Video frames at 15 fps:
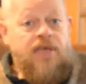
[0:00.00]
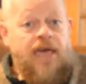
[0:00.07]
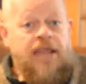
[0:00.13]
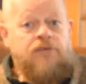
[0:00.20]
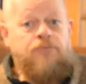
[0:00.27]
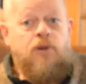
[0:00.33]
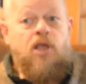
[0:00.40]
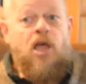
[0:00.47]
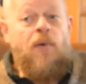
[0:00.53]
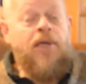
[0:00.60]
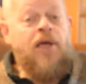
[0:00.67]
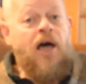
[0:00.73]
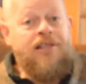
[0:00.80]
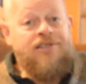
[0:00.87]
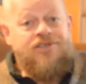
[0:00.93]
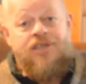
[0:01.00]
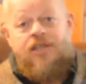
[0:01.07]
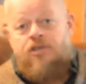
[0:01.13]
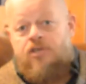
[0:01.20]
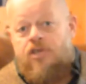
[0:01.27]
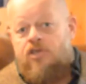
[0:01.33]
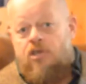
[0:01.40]
and it's been going on
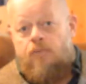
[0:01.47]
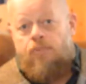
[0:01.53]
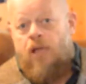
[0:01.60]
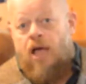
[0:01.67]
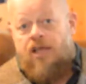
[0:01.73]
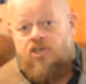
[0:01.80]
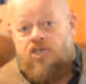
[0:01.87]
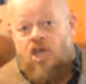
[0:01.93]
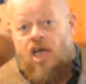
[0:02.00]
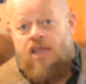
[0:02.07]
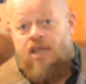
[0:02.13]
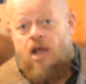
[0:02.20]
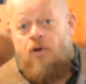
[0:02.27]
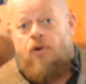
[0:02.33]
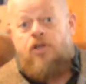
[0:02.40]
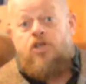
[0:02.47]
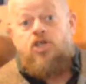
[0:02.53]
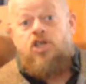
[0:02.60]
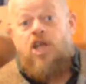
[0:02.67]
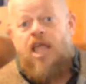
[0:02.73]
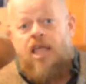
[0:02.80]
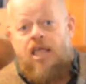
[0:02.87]
since the supply side era
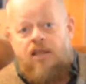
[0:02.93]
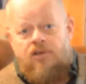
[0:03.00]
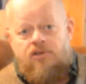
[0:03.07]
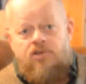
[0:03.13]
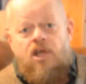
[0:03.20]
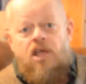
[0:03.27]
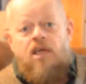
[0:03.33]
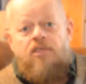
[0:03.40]
changed